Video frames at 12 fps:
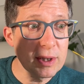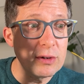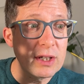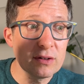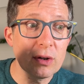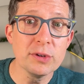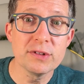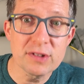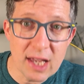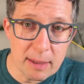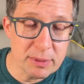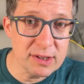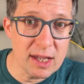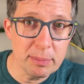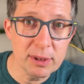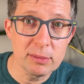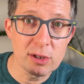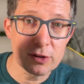your ketosis hap is
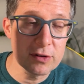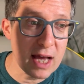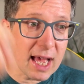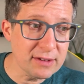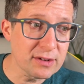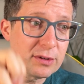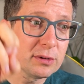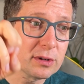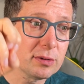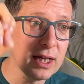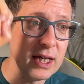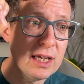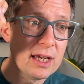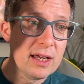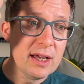happening because your acetyl-CoA